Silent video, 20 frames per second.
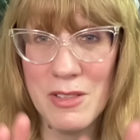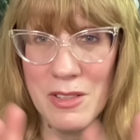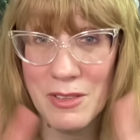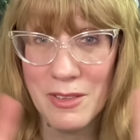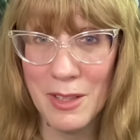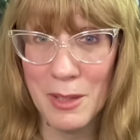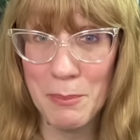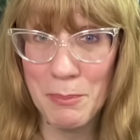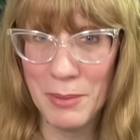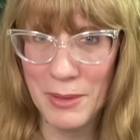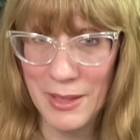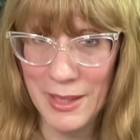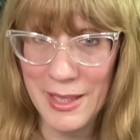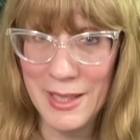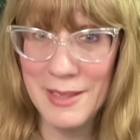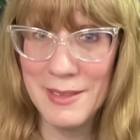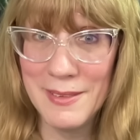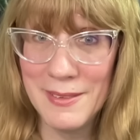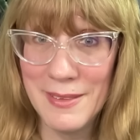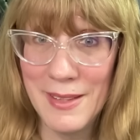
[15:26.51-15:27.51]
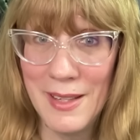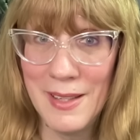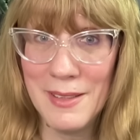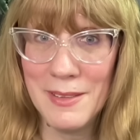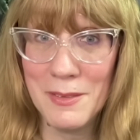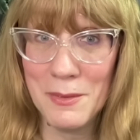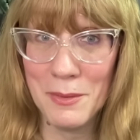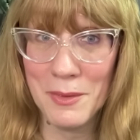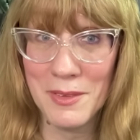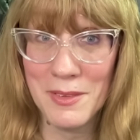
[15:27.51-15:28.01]
just like plain
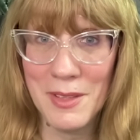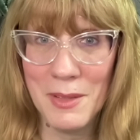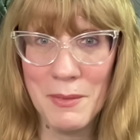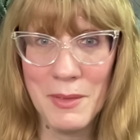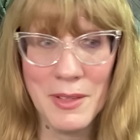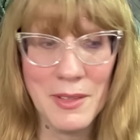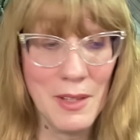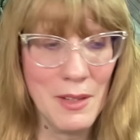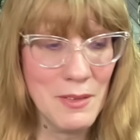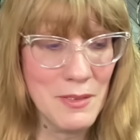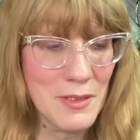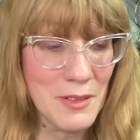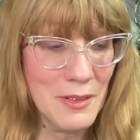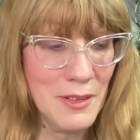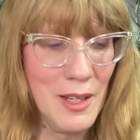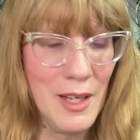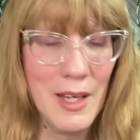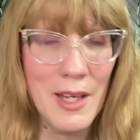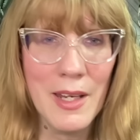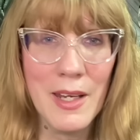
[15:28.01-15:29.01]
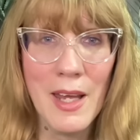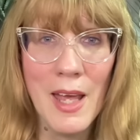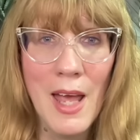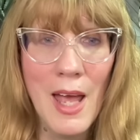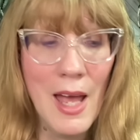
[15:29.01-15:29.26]
scents. We'll see what those are like.